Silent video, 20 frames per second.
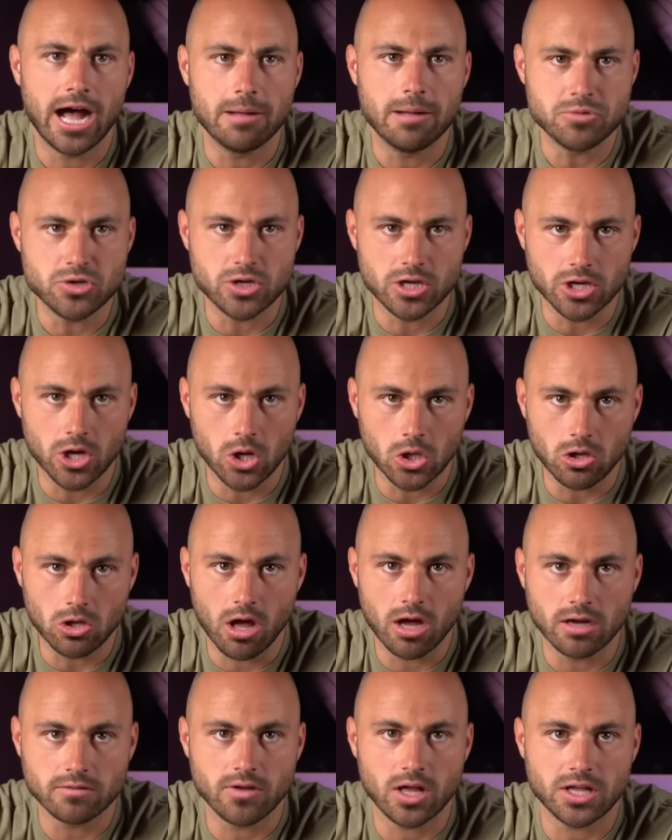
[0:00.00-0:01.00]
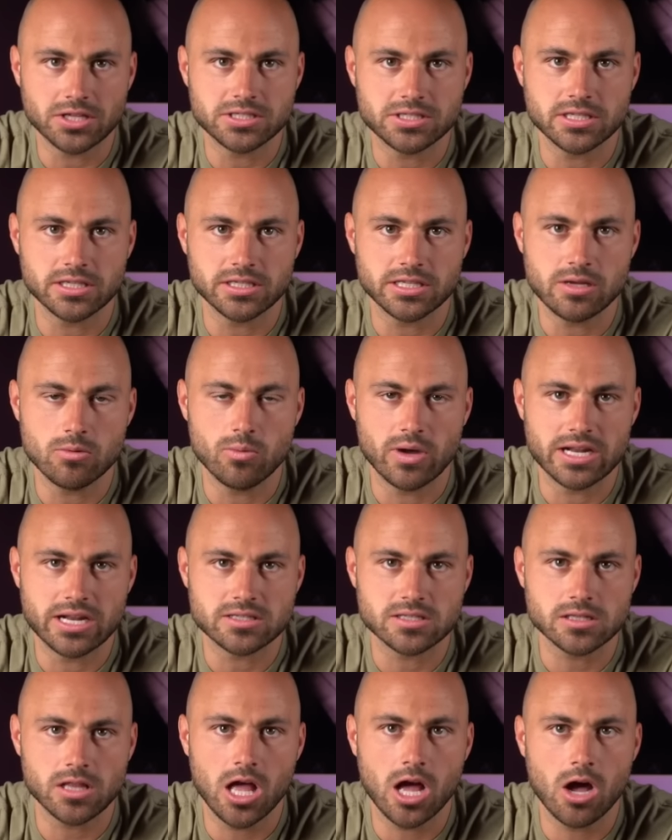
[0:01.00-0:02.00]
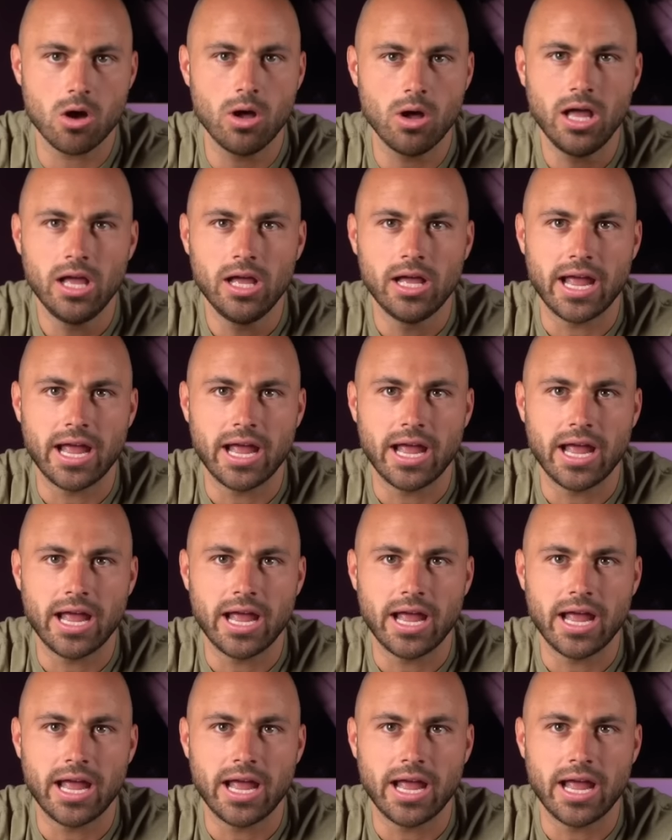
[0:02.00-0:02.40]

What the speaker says: You can go long volatility when it's low.